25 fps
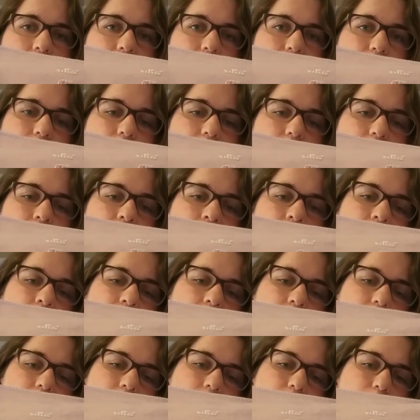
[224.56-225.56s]
ever
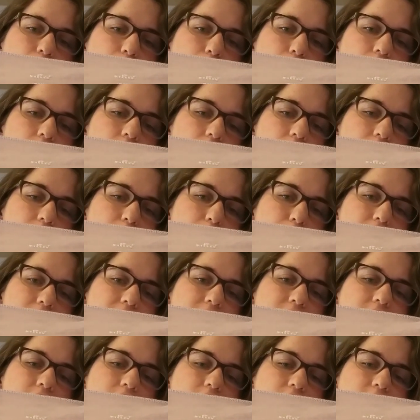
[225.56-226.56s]
put any
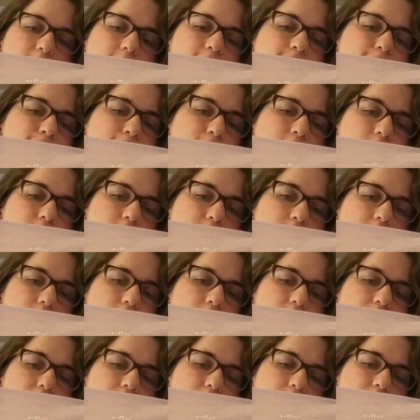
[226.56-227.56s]
beads on,
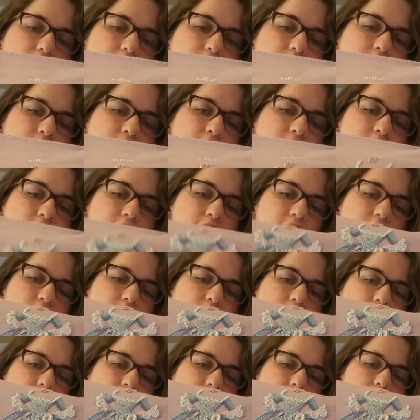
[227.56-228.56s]
and
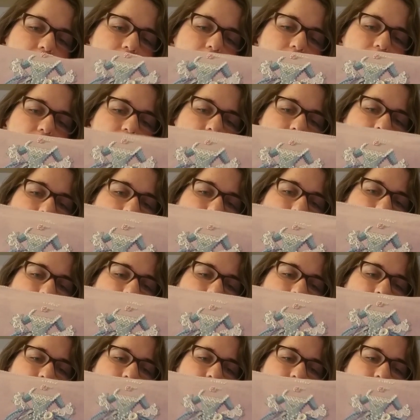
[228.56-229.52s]
I think the effect